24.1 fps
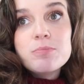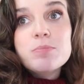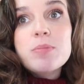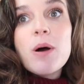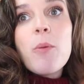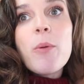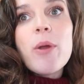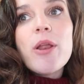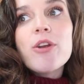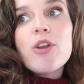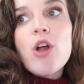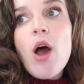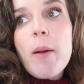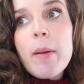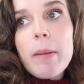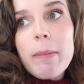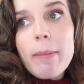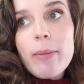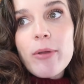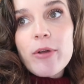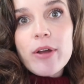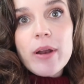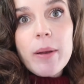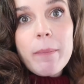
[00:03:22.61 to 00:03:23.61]
but we don't know how many
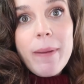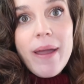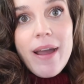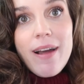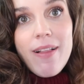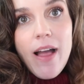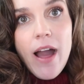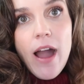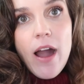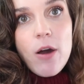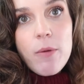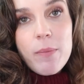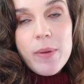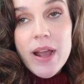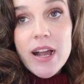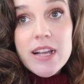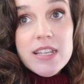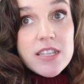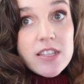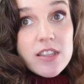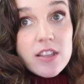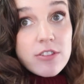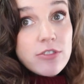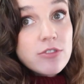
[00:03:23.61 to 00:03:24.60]
people are gonna bail out
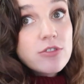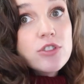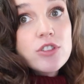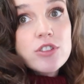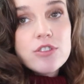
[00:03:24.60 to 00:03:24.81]
because of the